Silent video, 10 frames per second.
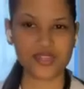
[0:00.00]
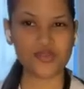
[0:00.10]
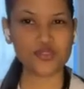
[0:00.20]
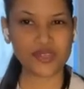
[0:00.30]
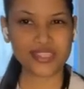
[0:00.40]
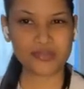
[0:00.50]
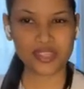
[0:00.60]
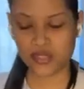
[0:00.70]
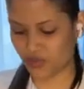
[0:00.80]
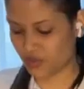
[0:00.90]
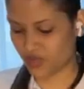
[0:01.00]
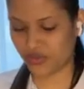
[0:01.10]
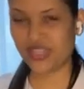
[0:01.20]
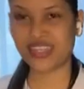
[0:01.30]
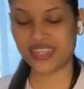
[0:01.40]
aroma tomato would be
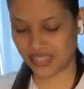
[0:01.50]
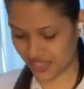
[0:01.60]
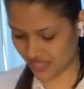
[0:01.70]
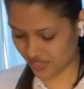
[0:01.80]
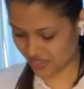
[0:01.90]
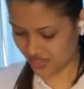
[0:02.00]
really nice here.